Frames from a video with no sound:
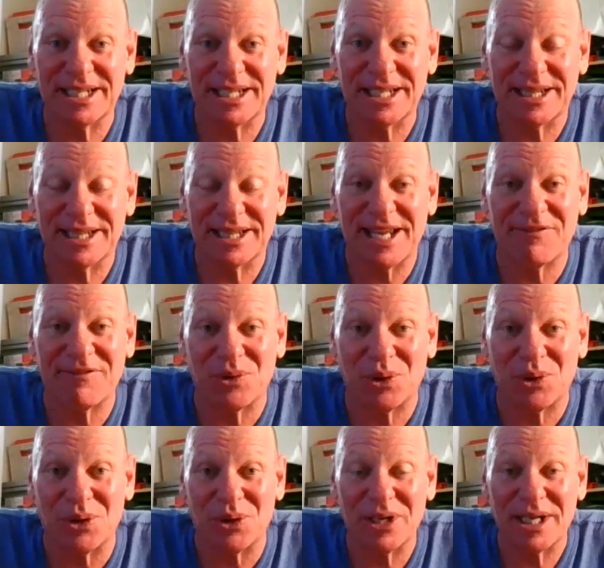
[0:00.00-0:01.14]

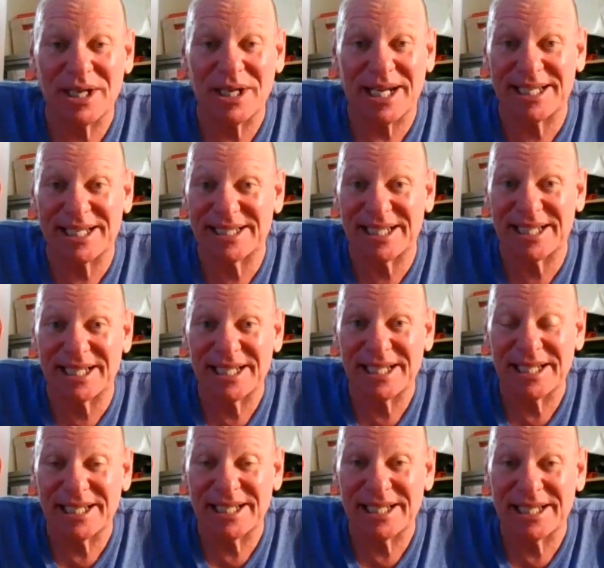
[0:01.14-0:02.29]
Therefore, under
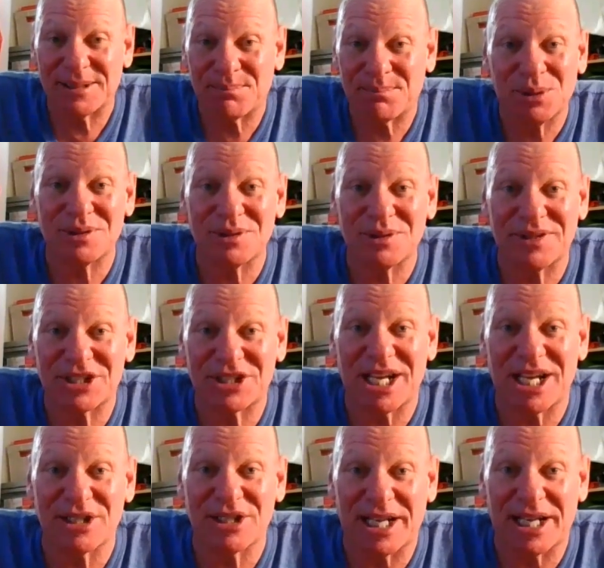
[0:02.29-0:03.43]
Rules of
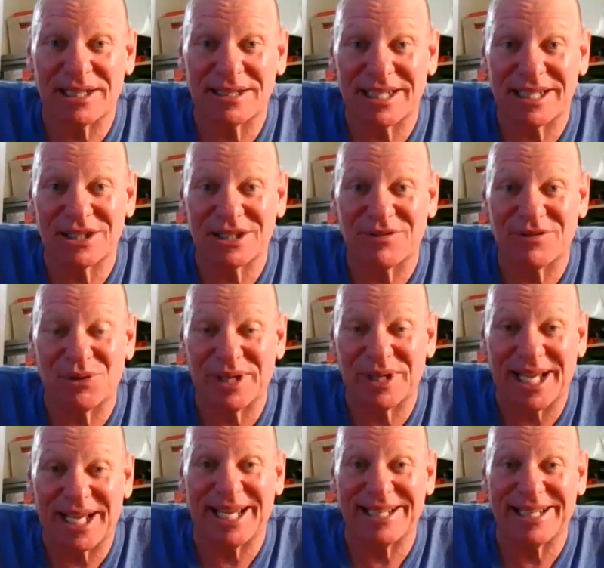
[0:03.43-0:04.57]
Exchange Act, Section
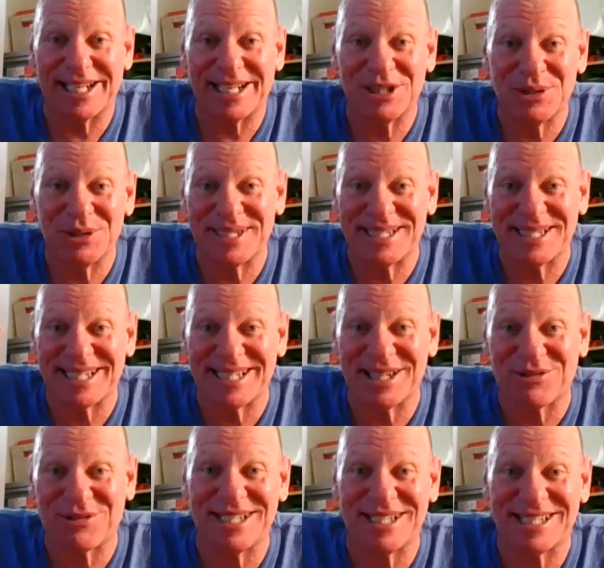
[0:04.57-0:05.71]
48, and UCC
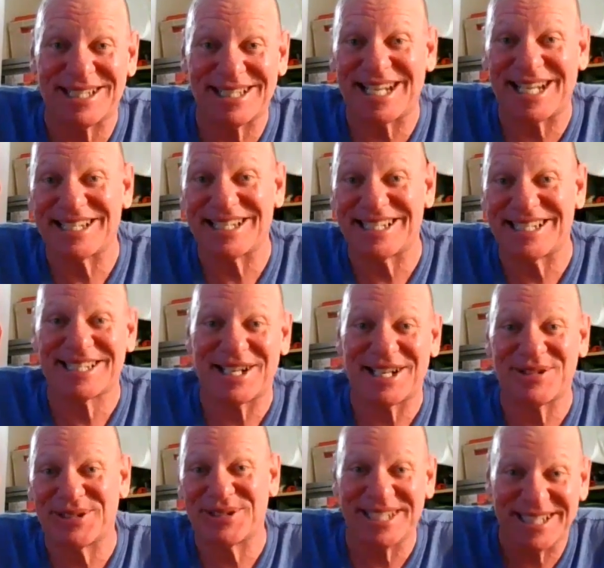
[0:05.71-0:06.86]

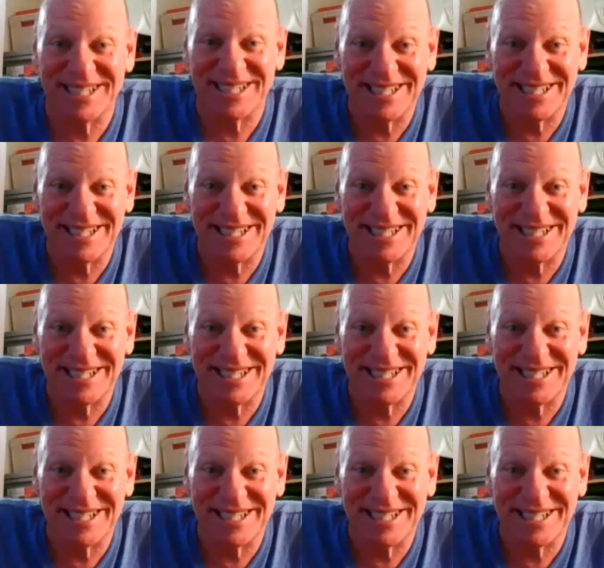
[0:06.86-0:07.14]
3-603,